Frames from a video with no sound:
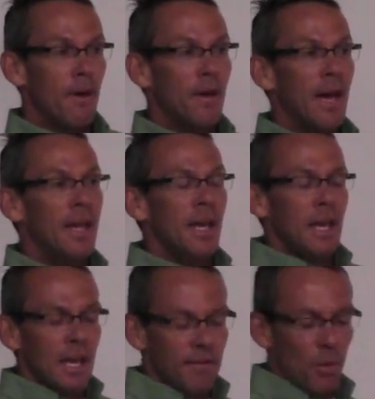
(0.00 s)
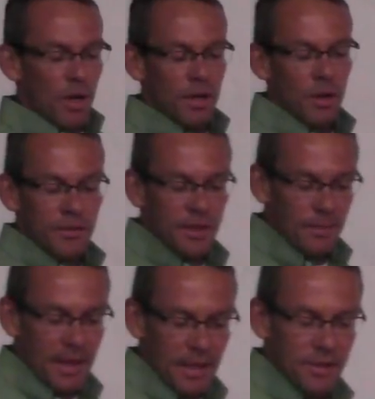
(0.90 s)
Okay? If you want to know if
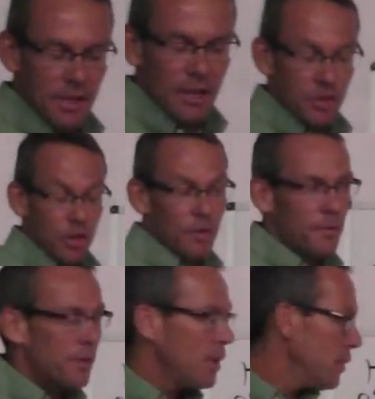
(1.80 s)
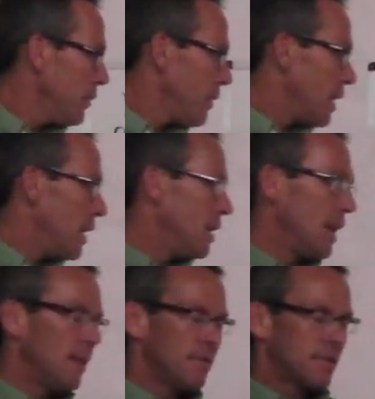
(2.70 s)
something is, is good for you, and,
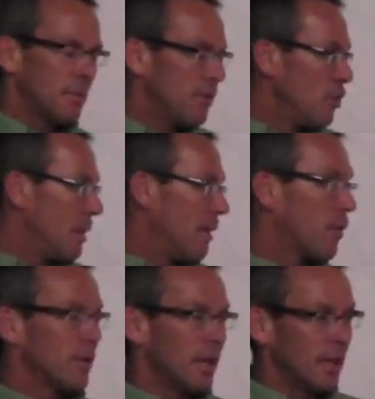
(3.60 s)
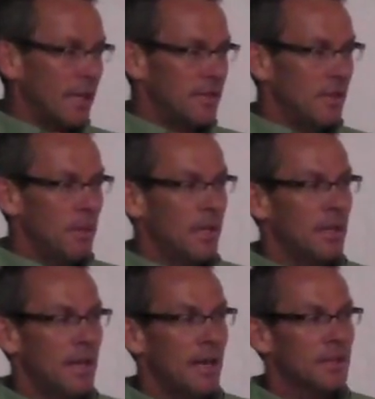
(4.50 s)
and some of you may have heard the glycemic
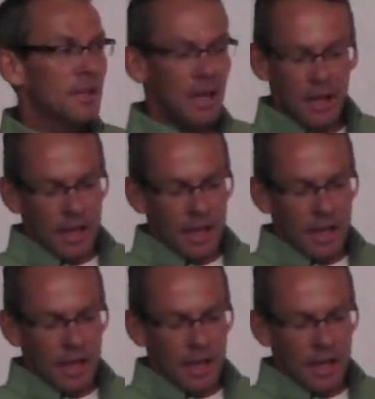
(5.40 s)
index,